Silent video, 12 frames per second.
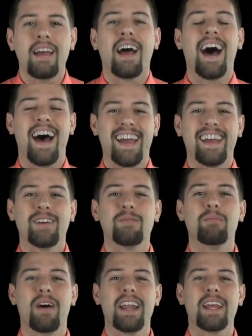Hi,
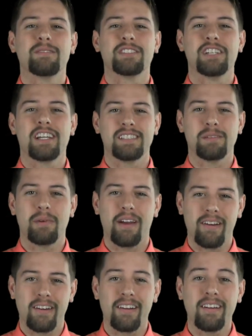my name is Jesse
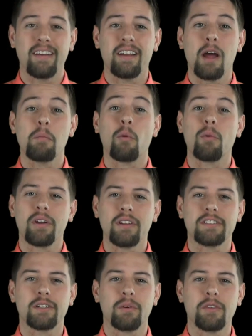Baragar and I'm a
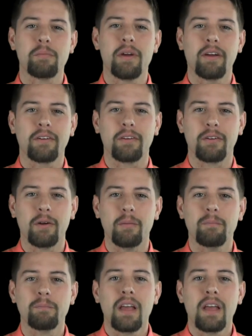realtor with the Baragar Group.